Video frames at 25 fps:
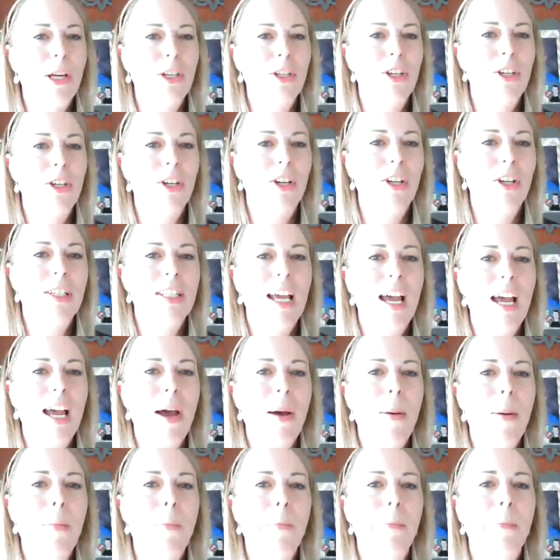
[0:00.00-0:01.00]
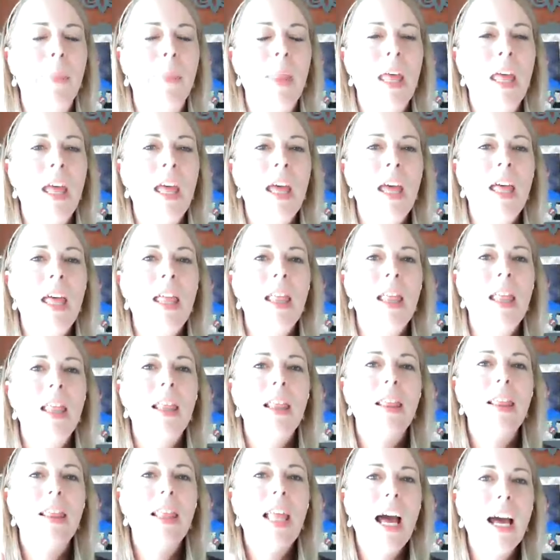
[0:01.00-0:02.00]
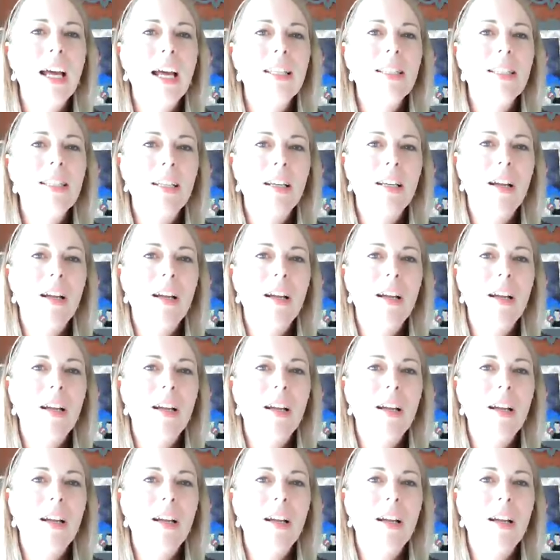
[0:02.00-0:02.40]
those pictures. Um, last